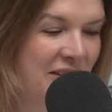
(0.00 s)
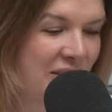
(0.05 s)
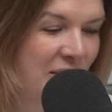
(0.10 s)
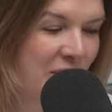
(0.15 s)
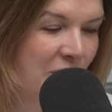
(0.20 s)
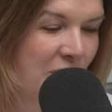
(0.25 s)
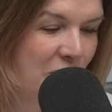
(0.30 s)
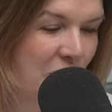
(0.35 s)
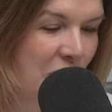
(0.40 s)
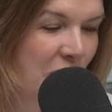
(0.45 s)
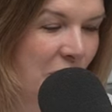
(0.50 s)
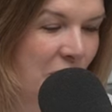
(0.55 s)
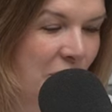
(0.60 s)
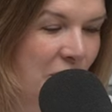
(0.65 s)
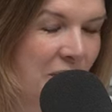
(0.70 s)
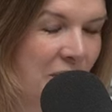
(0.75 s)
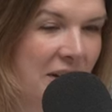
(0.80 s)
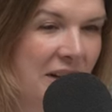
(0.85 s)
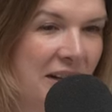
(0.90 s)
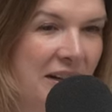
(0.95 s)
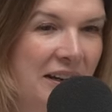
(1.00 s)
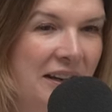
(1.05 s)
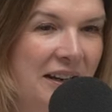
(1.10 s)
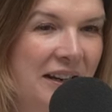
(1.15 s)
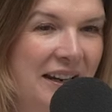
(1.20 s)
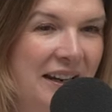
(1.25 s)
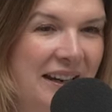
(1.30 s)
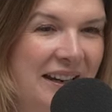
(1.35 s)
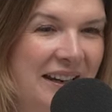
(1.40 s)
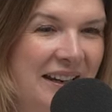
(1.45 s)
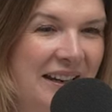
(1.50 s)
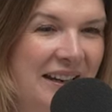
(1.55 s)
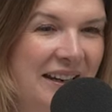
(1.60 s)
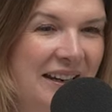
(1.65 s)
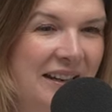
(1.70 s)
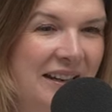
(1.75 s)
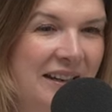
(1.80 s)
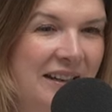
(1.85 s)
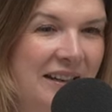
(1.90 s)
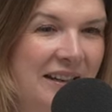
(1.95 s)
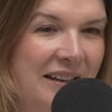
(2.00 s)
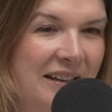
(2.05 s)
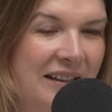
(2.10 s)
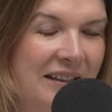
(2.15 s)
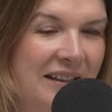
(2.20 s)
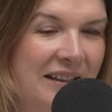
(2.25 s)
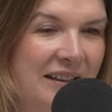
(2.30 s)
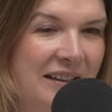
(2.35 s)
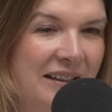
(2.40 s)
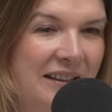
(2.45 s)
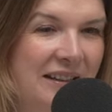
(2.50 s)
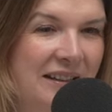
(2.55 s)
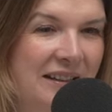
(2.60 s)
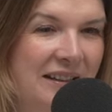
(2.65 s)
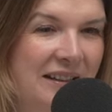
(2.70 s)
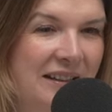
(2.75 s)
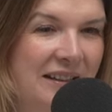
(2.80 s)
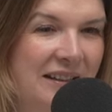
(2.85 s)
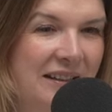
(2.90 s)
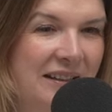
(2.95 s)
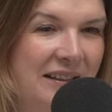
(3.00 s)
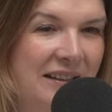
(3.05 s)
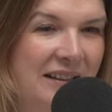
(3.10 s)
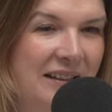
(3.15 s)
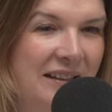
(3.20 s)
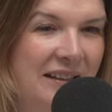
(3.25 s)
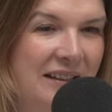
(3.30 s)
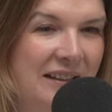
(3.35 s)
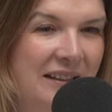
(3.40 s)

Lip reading: This person isn't speaking.